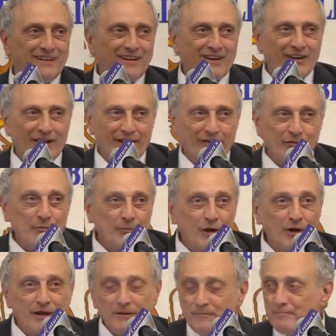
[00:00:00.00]
All right,
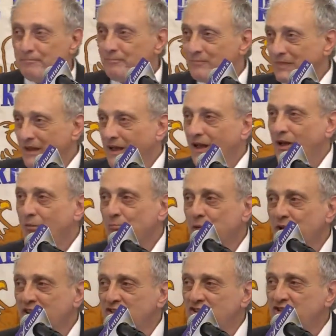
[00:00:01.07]
everybody,
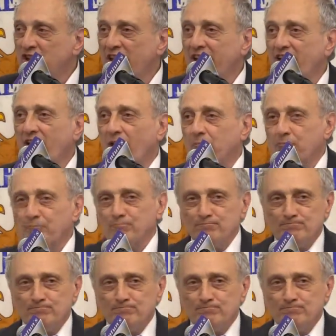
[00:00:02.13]
please stand up.